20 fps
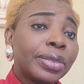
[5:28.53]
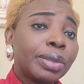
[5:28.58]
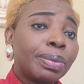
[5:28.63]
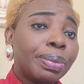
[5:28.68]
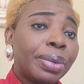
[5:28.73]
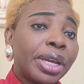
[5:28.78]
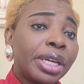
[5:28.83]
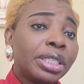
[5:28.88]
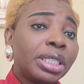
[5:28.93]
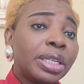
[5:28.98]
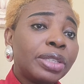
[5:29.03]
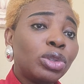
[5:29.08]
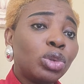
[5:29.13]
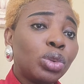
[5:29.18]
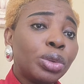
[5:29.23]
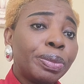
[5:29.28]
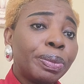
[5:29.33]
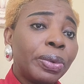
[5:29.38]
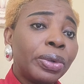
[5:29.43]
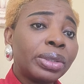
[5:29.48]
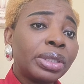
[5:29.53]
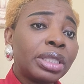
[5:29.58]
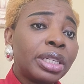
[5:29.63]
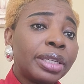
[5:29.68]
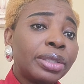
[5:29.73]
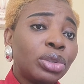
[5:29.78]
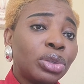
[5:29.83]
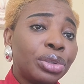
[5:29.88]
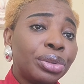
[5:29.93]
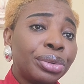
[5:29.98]
patient
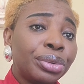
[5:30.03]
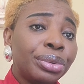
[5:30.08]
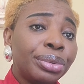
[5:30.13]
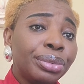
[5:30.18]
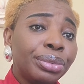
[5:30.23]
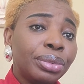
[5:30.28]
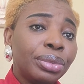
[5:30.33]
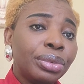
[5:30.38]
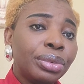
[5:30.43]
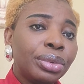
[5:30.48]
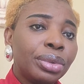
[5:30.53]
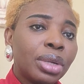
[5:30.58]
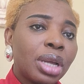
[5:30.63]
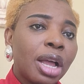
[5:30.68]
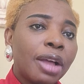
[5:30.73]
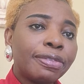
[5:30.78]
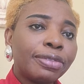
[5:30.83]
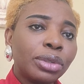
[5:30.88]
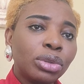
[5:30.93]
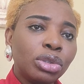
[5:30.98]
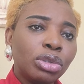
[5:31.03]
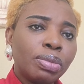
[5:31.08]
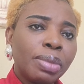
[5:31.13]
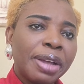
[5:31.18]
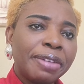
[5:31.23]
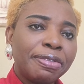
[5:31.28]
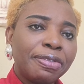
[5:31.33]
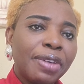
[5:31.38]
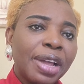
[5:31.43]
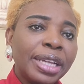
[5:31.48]
reported to have to do
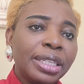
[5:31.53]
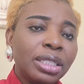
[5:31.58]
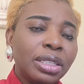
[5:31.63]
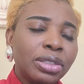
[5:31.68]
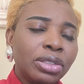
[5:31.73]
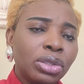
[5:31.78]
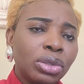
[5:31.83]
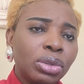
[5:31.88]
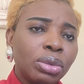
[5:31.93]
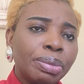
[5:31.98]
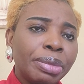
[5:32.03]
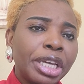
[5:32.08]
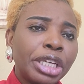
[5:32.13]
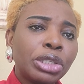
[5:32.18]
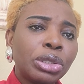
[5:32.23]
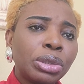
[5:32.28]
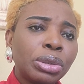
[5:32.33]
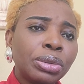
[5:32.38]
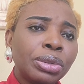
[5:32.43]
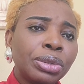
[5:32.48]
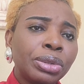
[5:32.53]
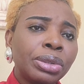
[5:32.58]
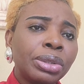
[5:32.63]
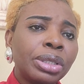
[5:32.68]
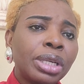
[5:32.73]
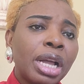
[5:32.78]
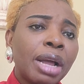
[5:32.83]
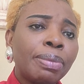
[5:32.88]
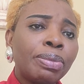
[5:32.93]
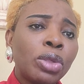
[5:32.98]
my findings to make sure
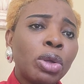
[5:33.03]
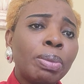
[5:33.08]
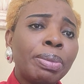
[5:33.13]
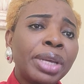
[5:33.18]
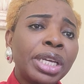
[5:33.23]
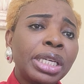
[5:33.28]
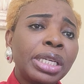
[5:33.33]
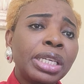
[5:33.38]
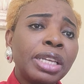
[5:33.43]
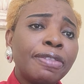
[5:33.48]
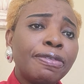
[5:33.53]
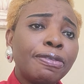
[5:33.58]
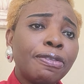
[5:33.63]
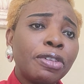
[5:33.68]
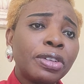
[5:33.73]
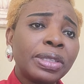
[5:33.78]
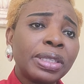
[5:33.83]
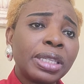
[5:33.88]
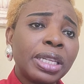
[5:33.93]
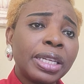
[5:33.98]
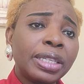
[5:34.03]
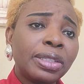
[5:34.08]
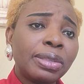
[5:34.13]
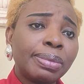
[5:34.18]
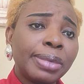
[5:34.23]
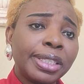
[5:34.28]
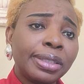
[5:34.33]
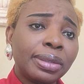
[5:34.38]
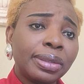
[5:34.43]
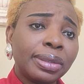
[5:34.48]
I'm not making a false
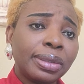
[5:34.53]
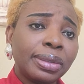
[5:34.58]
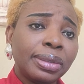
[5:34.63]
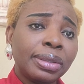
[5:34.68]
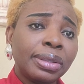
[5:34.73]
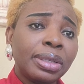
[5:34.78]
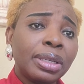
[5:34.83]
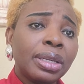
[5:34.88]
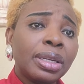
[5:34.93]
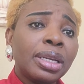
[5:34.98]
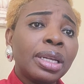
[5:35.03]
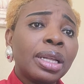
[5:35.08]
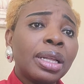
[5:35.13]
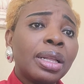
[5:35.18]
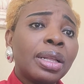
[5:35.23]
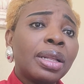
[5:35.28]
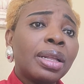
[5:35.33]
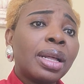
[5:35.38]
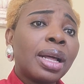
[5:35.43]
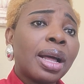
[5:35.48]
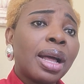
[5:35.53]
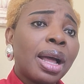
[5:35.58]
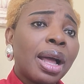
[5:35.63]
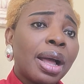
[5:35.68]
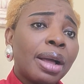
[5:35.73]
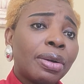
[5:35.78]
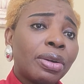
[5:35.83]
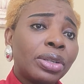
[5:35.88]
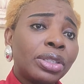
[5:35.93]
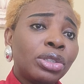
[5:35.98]
statement
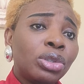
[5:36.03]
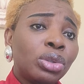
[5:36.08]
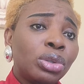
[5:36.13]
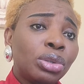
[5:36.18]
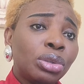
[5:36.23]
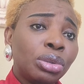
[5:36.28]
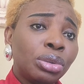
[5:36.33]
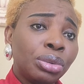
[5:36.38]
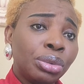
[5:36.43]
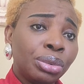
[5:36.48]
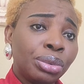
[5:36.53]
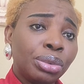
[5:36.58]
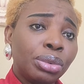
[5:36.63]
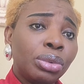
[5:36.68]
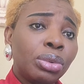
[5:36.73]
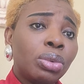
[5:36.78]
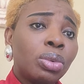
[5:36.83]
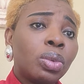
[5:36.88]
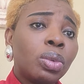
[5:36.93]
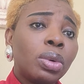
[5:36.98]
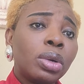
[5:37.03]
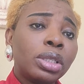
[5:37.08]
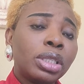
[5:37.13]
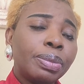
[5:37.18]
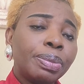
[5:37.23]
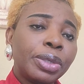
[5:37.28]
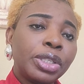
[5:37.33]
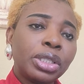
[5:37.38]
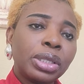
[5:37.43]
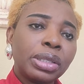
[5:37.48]
according to what the
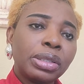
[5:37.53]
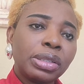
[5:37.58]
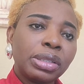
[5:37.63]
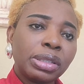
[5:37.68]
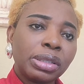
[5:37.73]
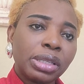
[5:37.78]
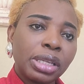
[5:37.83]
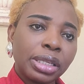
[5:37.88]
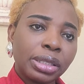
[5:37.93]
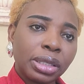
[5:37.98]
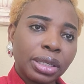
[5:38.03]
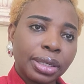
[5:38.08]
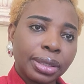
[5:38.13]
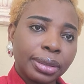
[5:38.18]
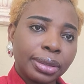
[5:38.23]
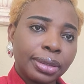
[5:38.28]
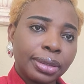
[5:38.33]
patient stated.